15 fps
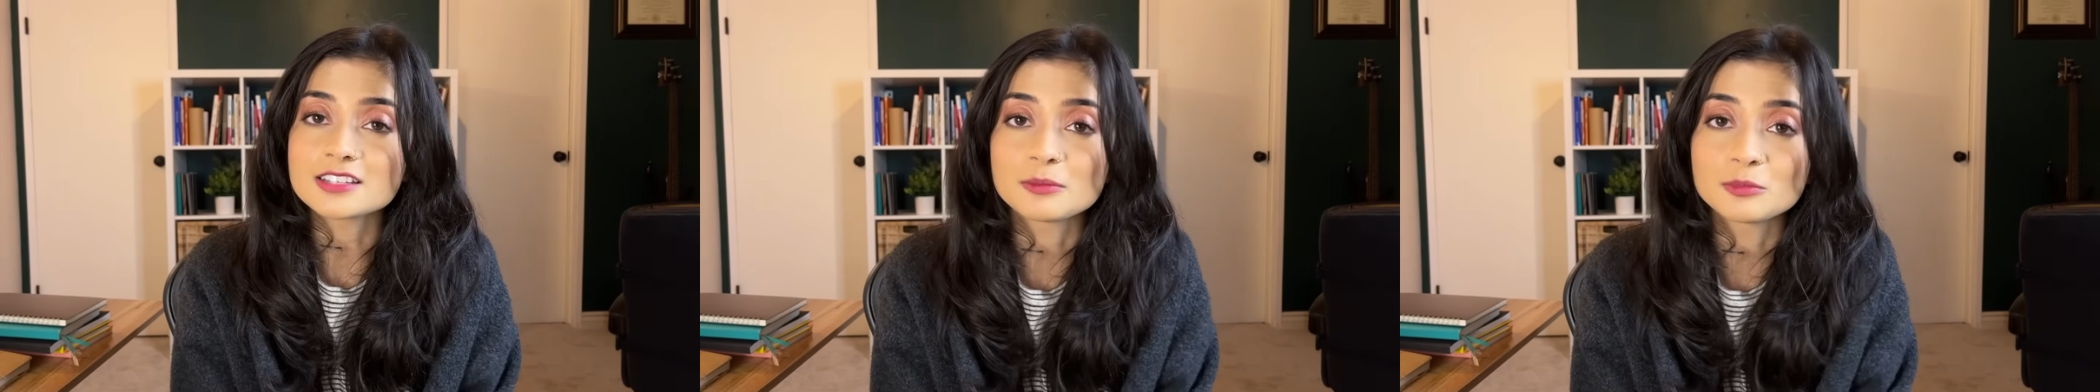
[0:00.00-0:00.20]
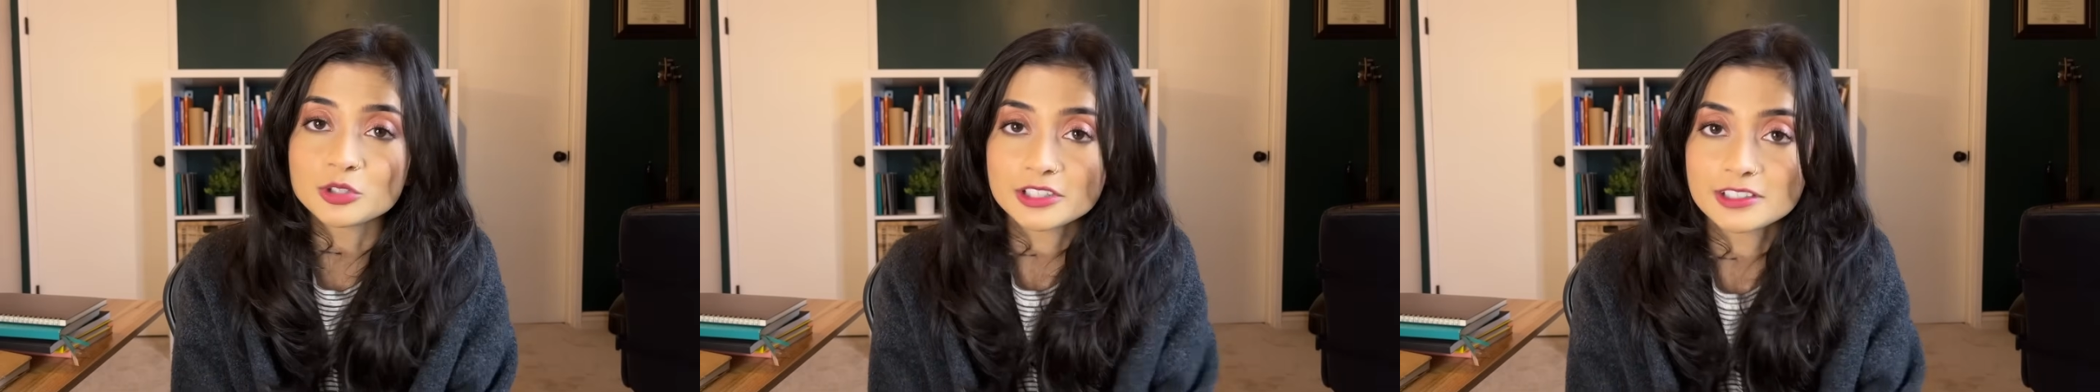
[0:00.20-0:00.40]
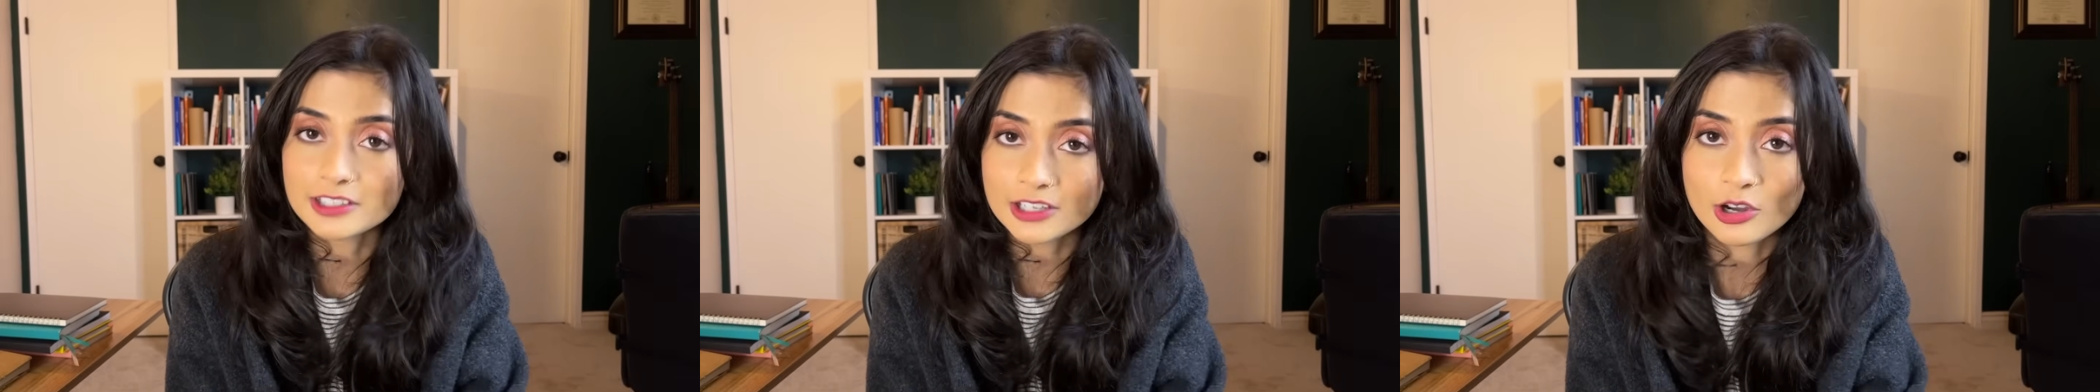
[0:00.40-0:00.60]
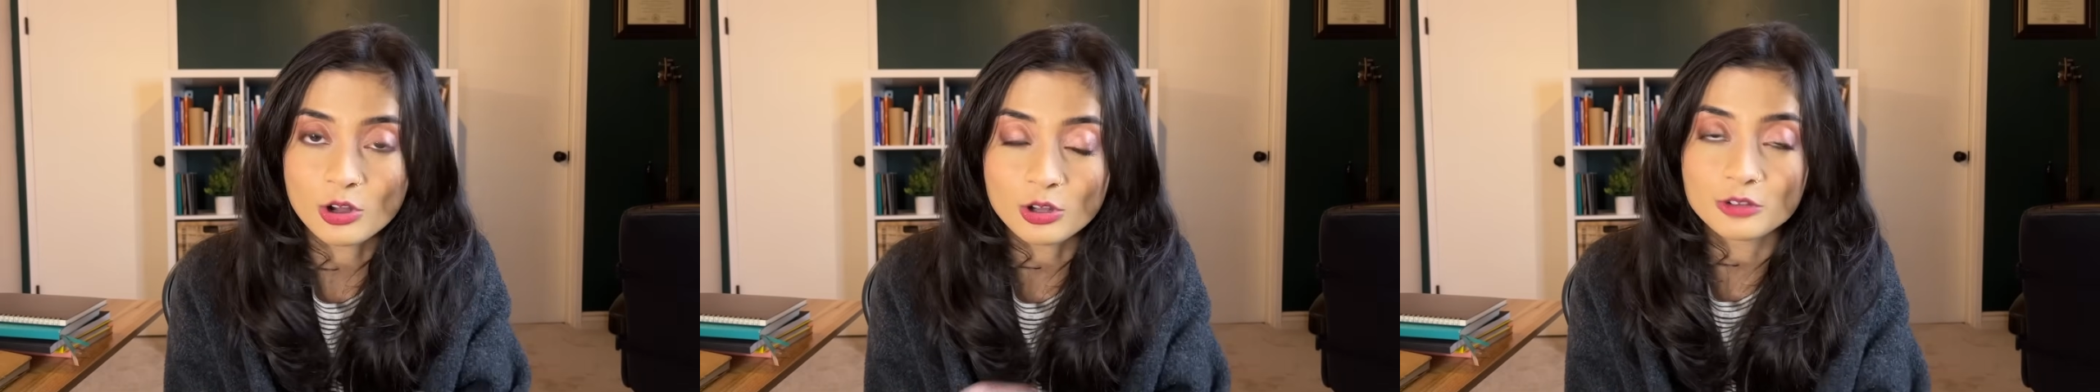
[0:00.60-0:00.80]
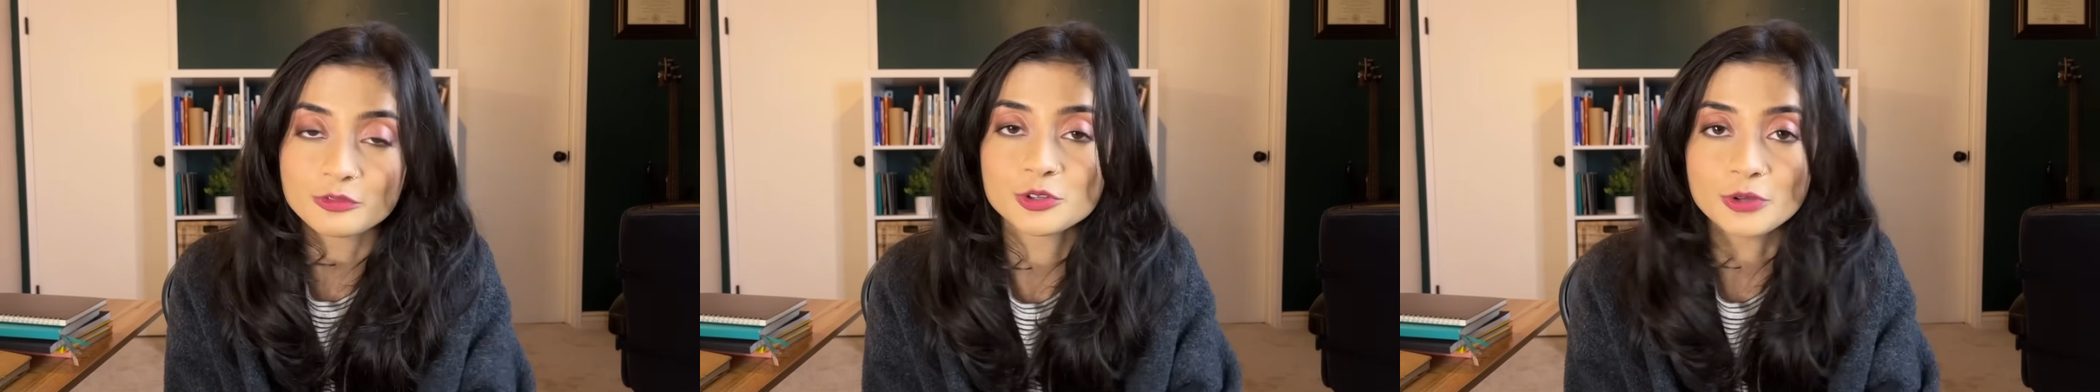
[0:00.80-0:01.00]
I'm looking at
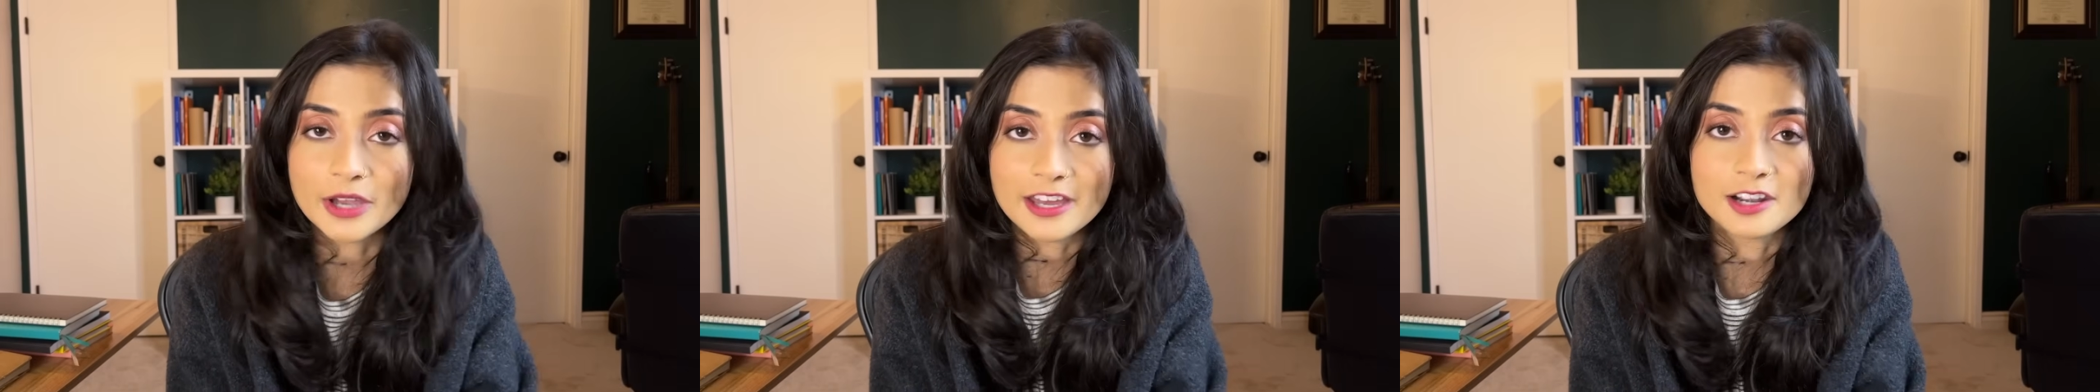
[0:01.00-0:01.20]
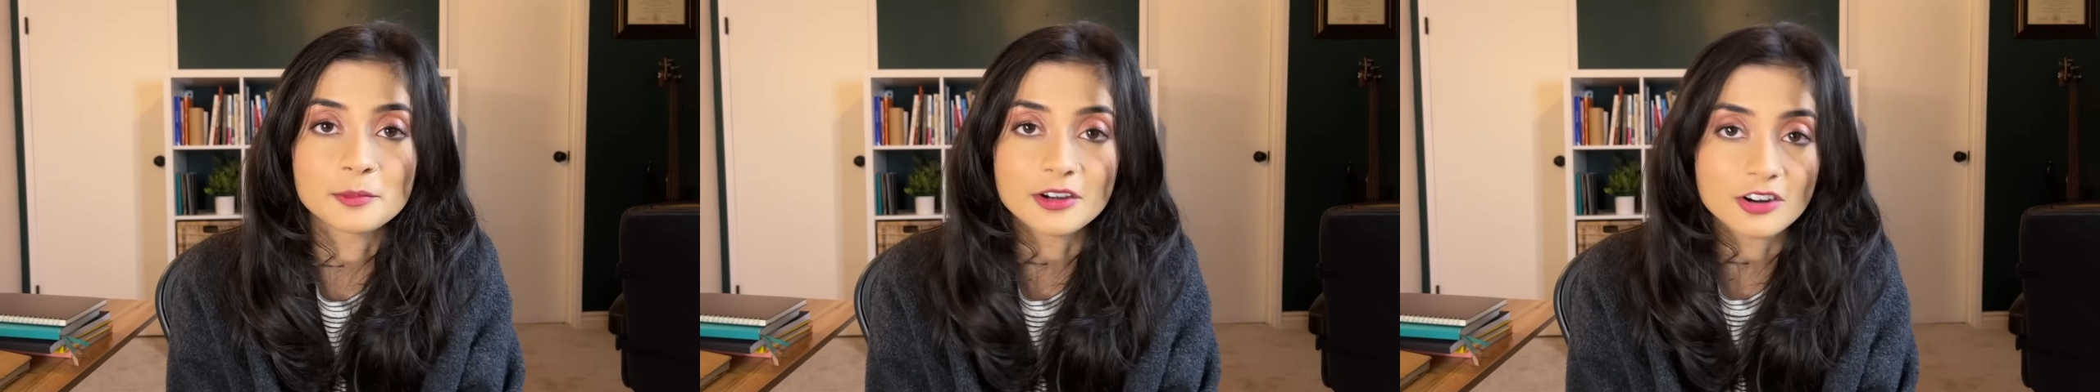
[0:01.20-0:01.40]
all of you anime